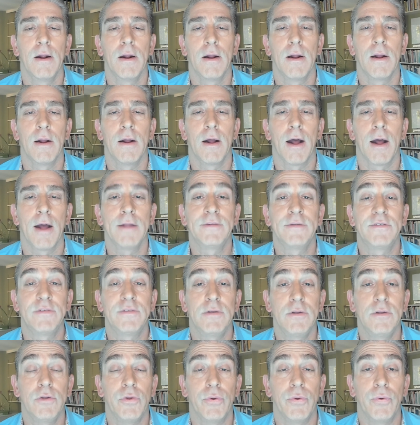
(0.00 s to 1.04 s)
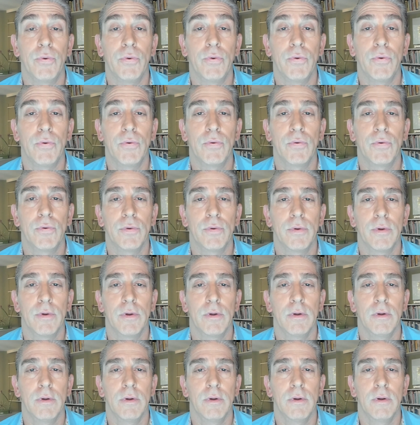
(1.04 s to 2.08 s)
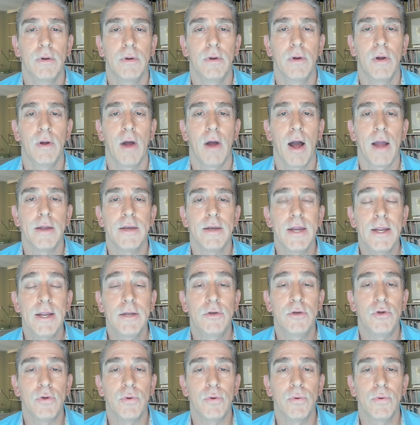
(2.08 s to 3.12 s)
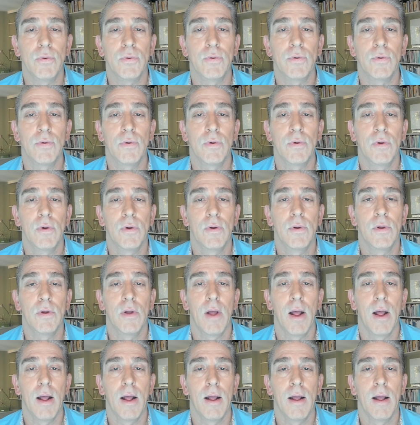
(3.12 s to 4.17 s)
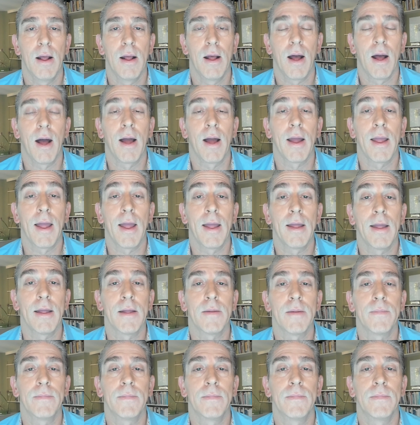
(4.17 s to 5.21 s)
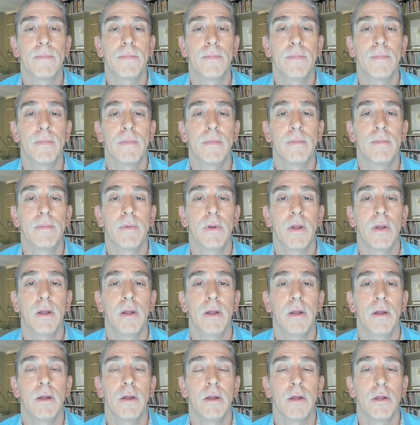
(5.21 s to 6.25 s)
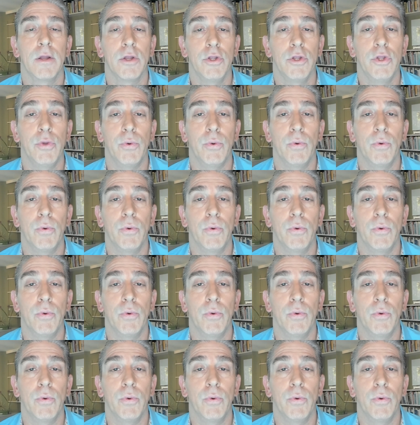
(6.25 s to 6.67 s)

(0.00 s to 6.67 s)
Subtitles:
I see you, I need you, I am you.